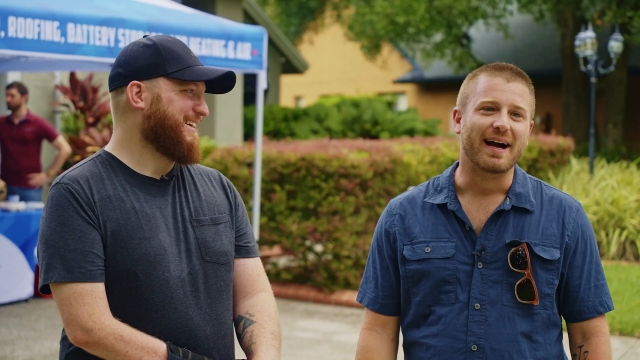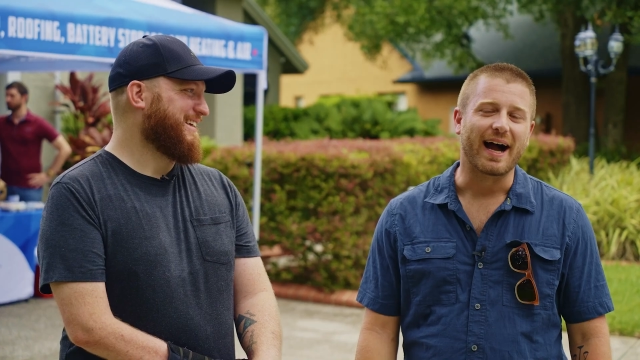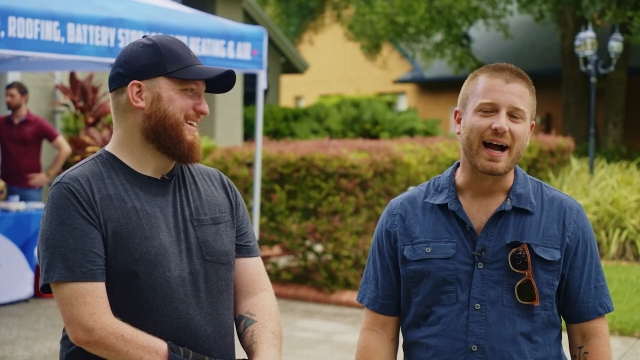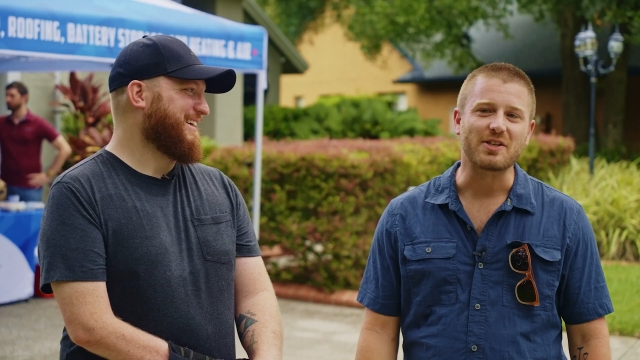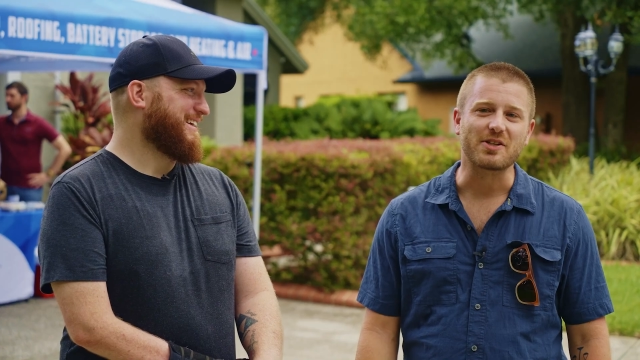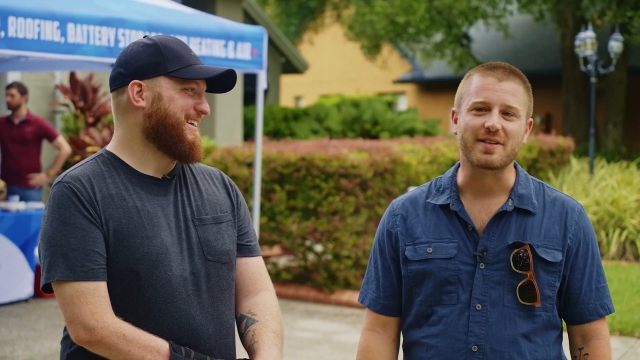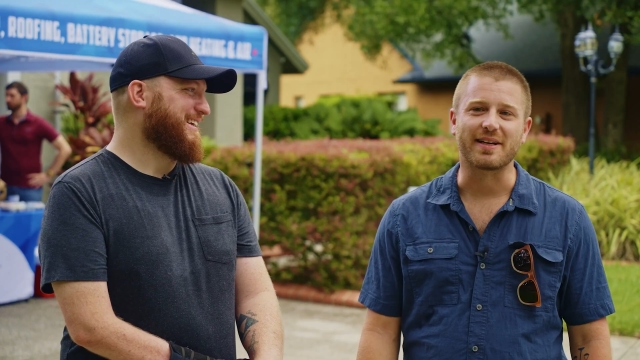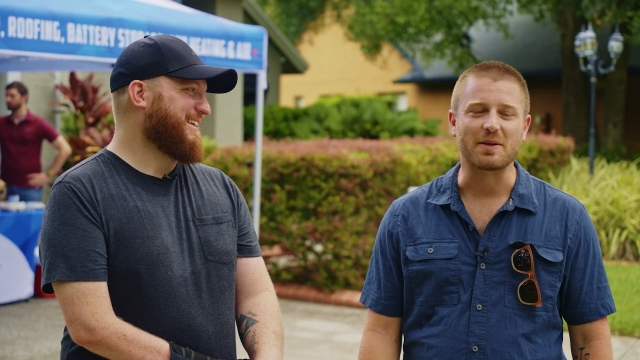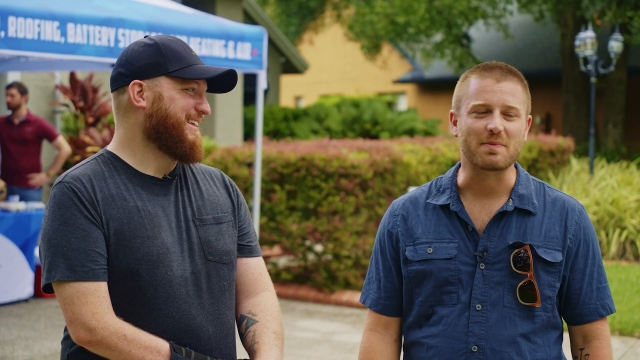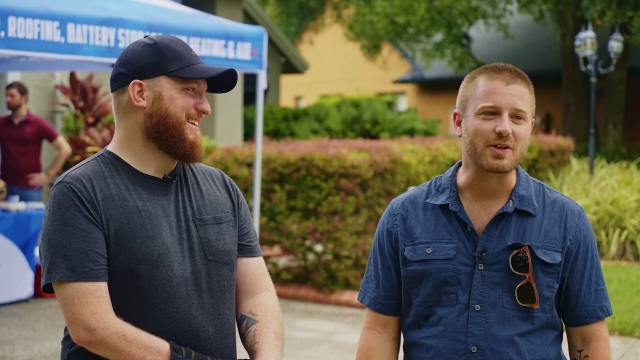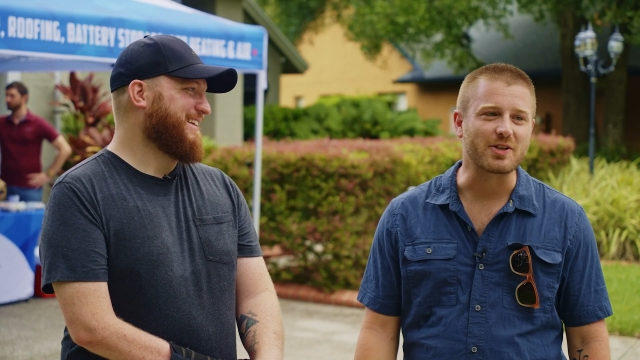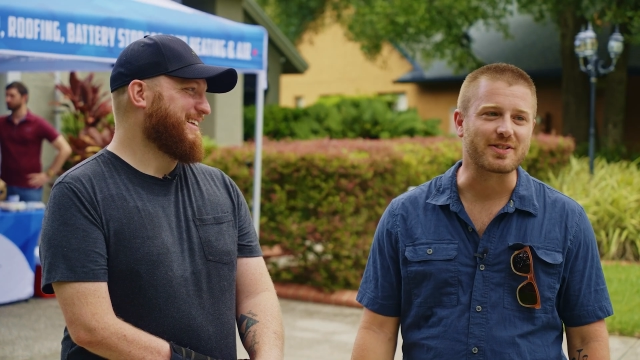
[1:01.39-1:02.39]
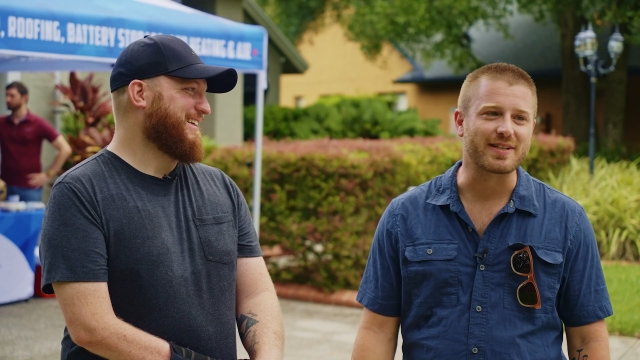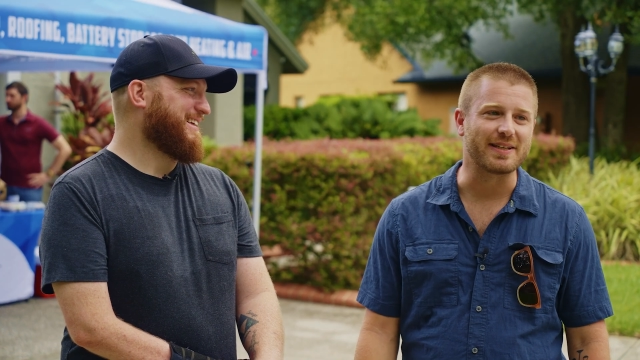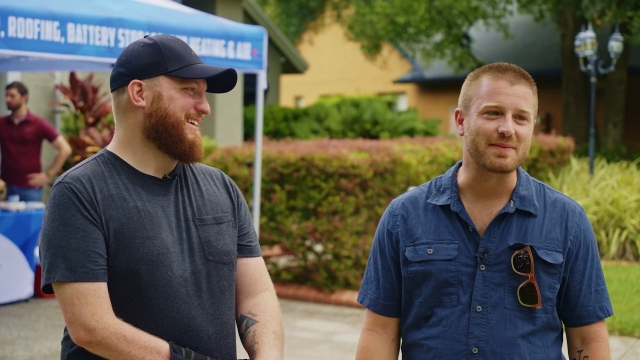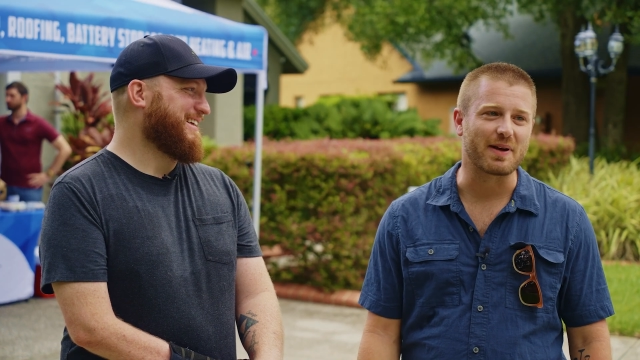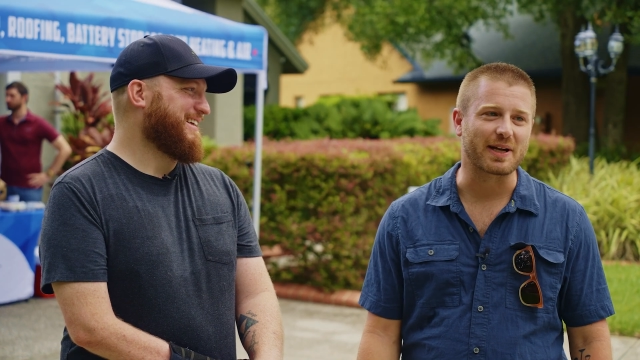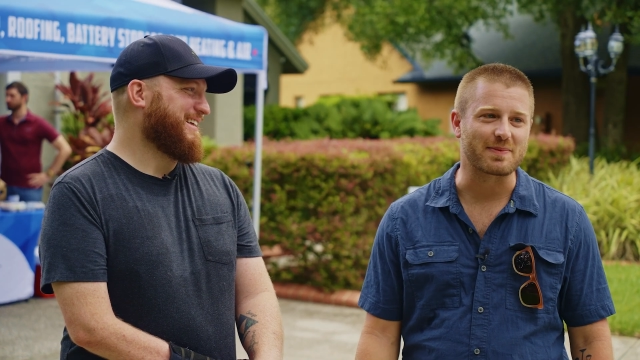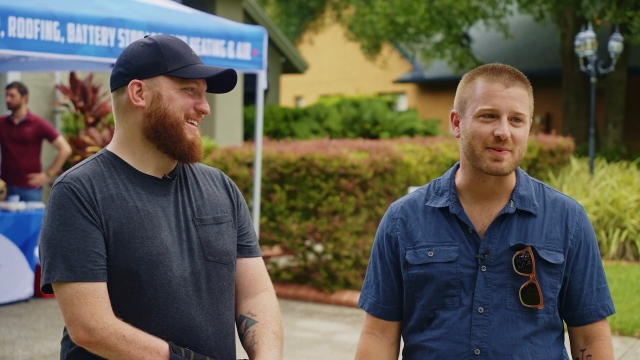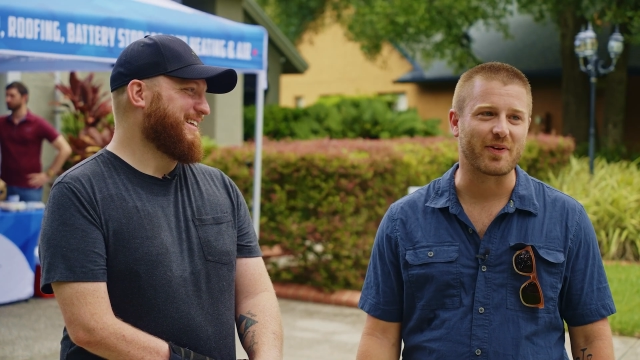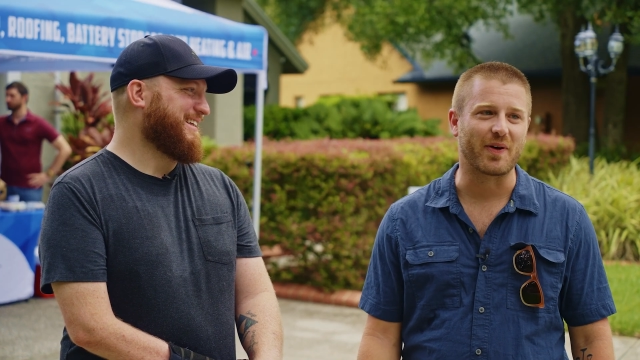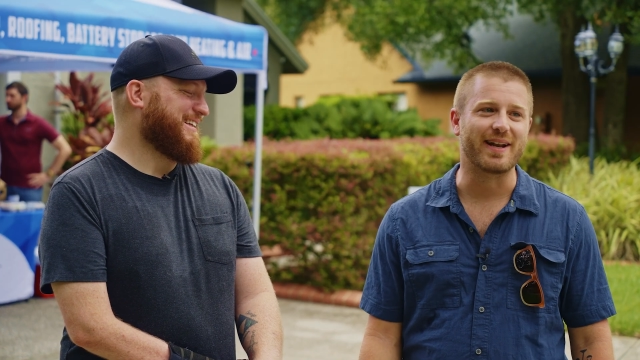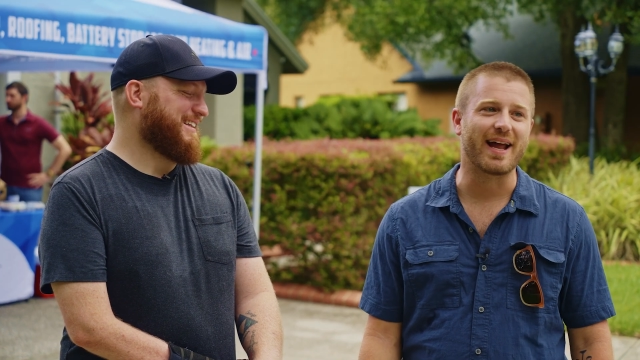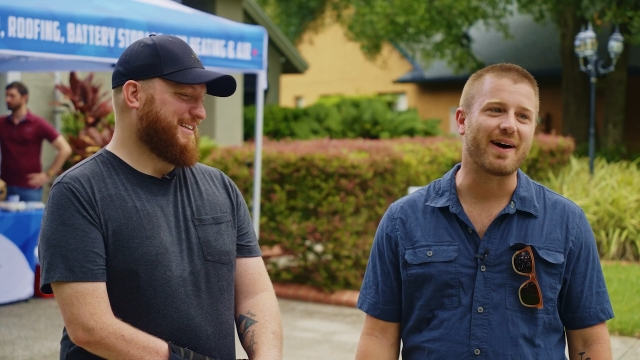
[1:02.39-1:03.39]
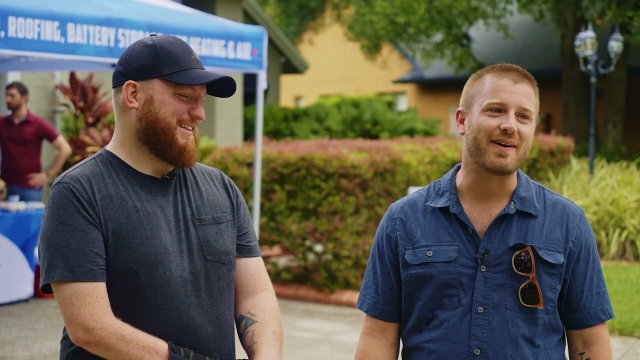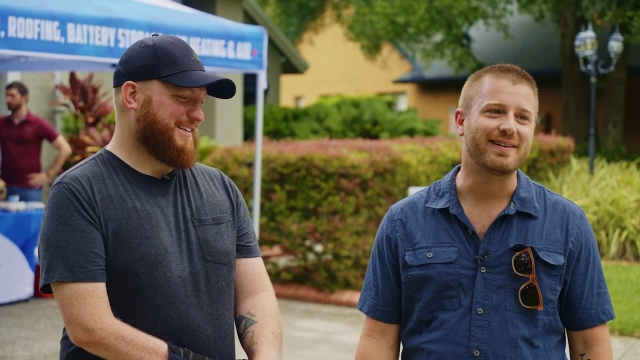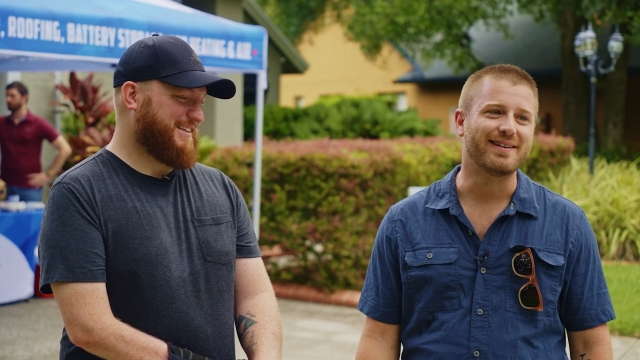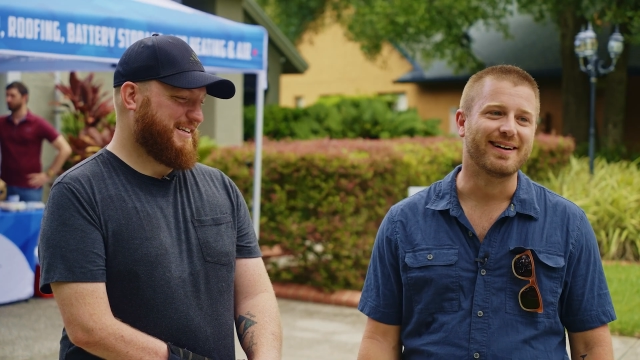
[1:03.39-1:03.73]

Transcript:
Speaker 1: I just said, emergency, pick up the phone now.